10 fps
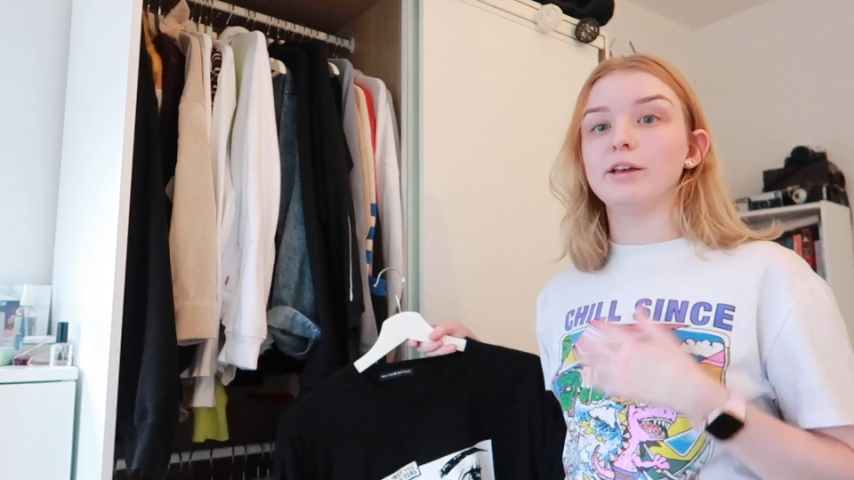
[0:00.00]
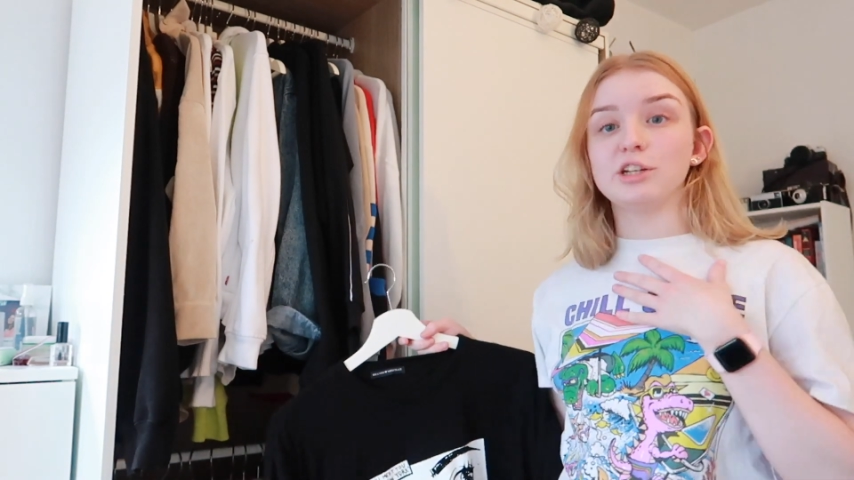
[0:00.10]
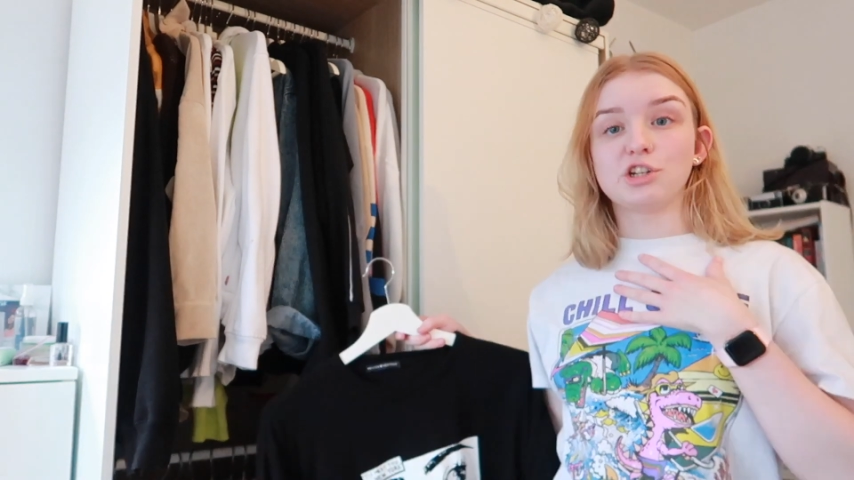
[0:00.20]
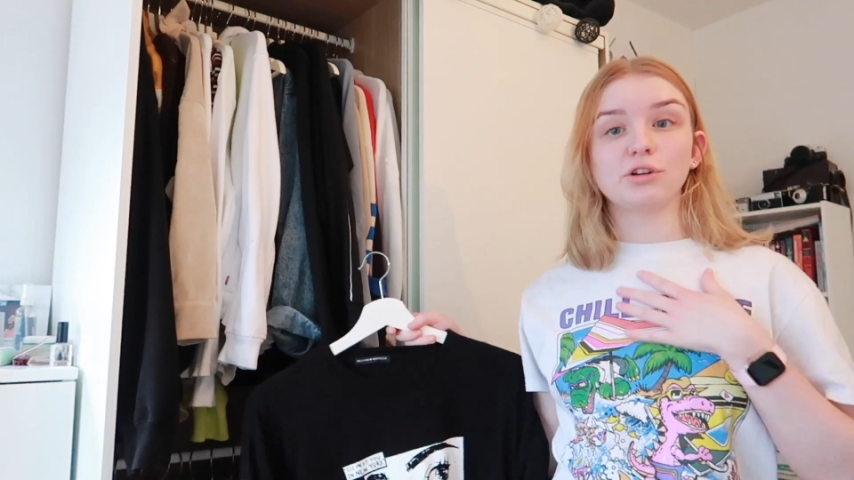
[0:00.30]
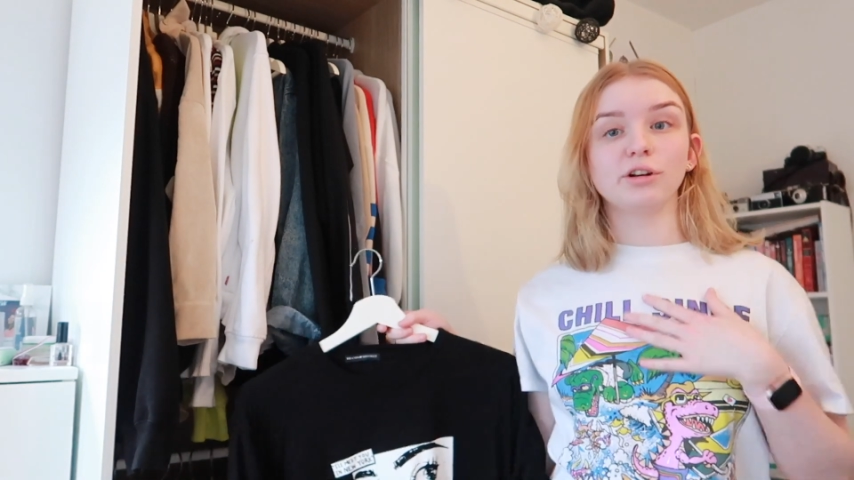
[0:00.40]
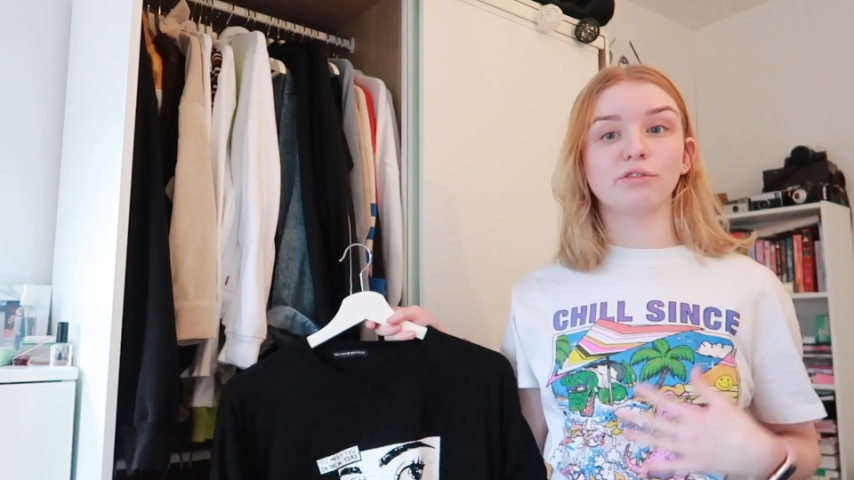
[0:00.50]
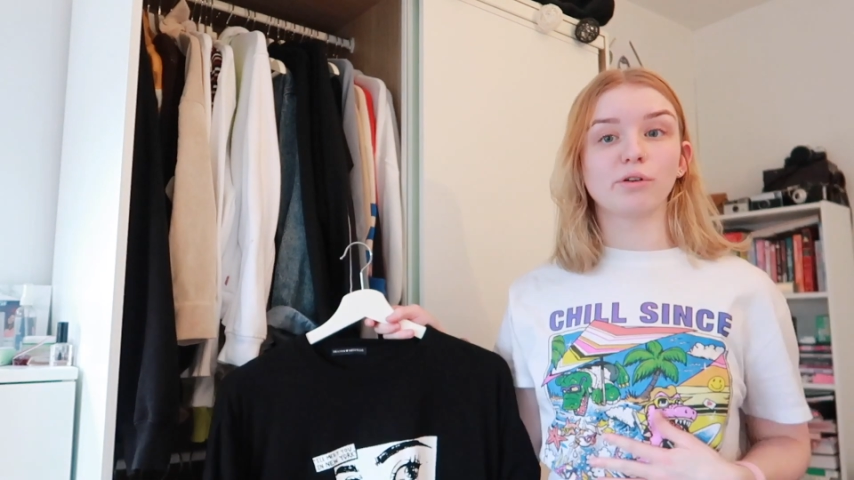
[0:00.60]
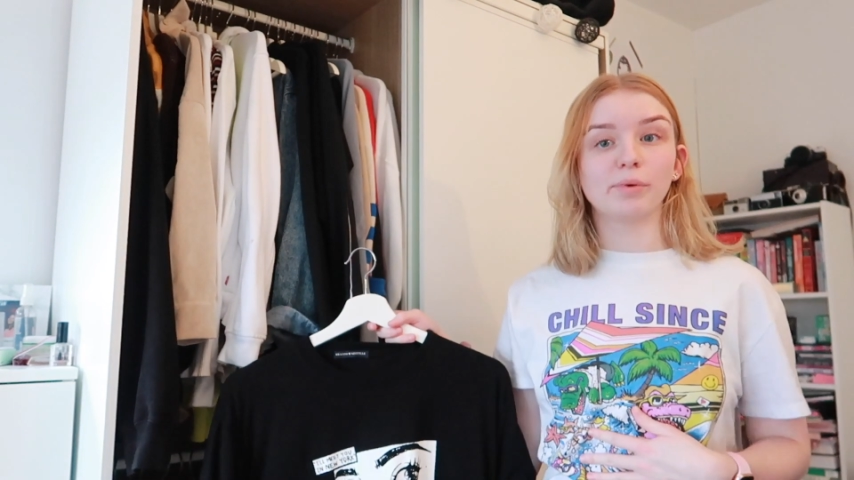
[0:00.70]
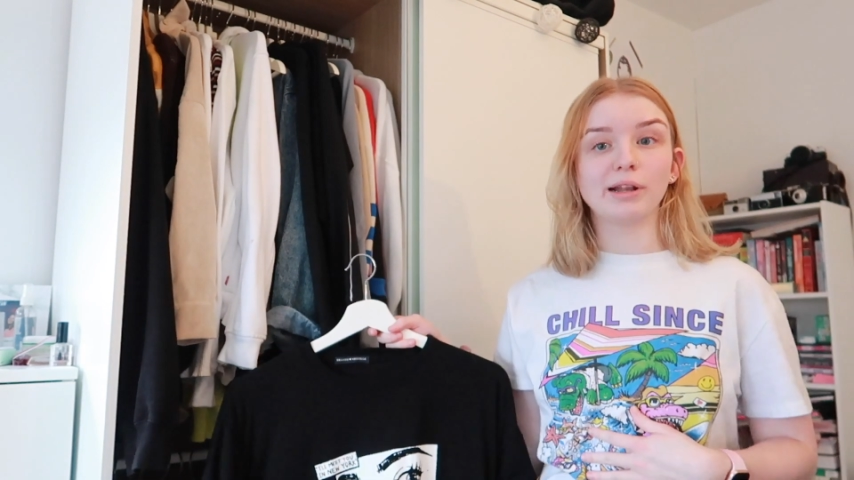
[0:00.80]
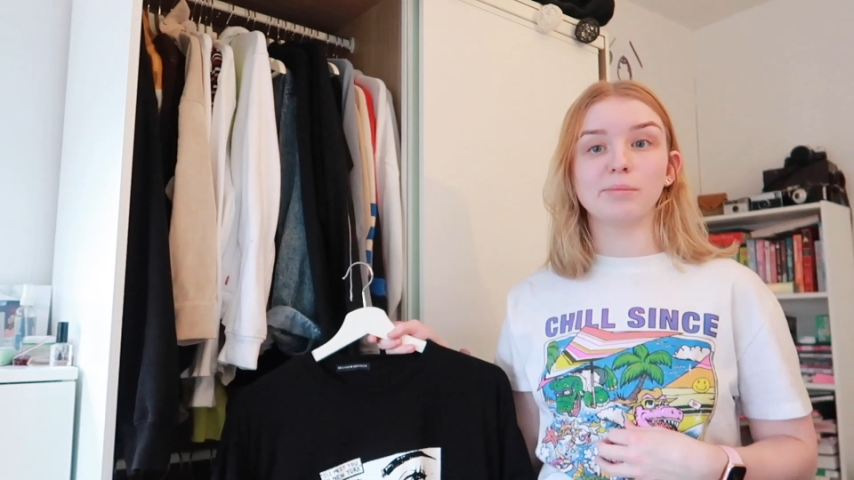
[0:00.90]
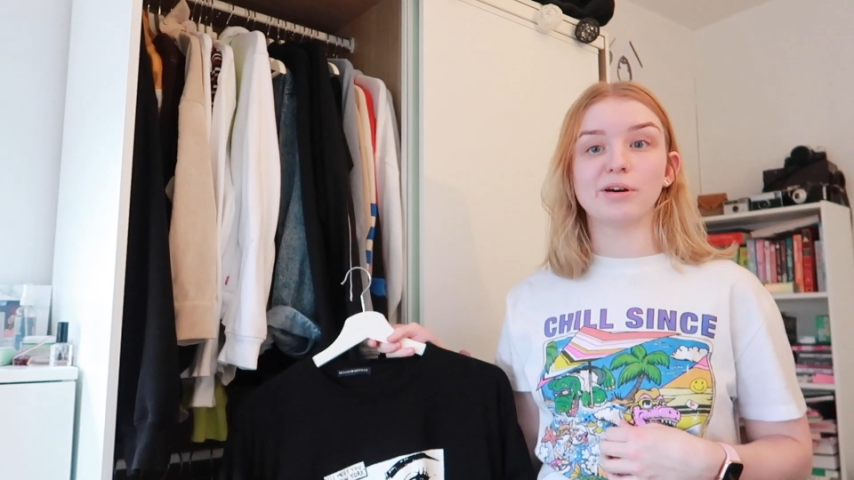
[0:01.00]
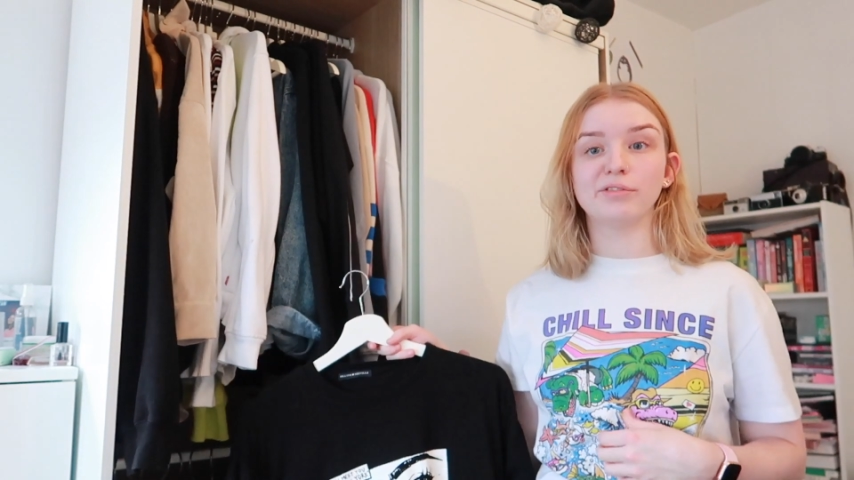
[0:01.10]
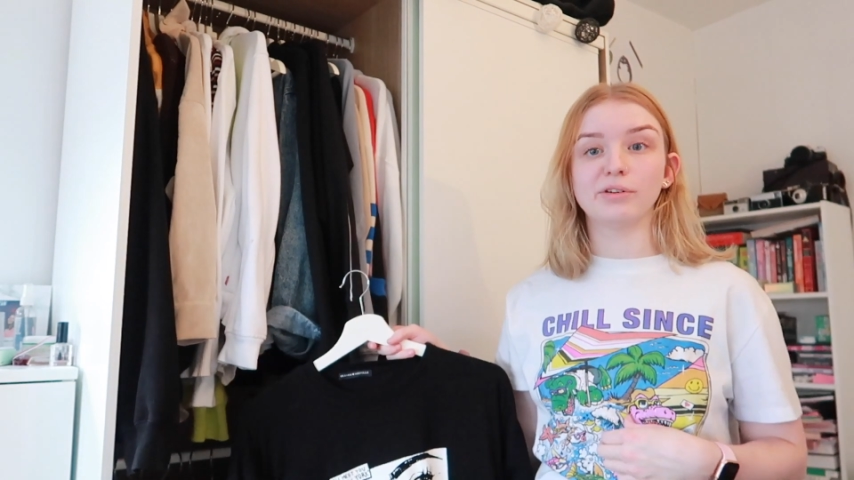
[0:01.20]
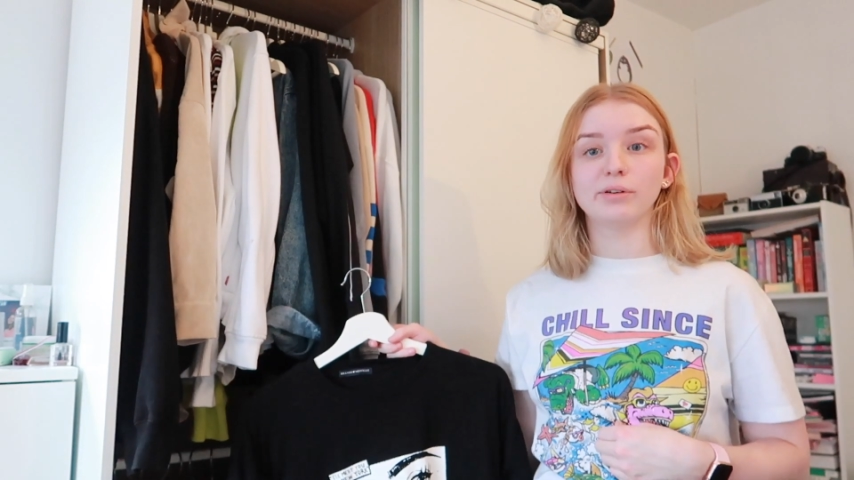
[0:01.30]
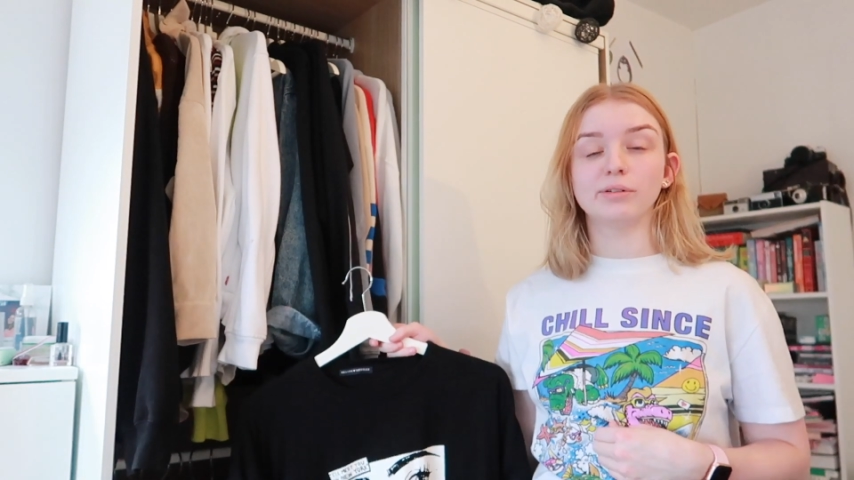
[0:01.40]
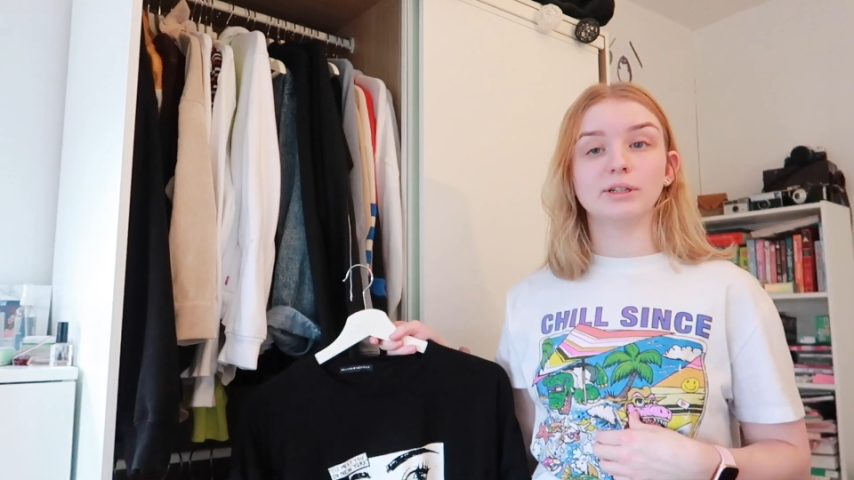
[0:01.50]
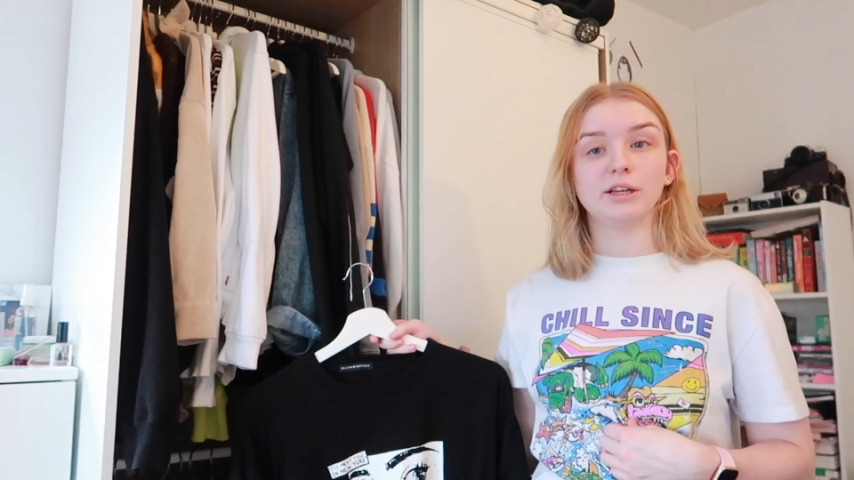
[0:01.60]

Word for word: This shirt is from Brandy Melville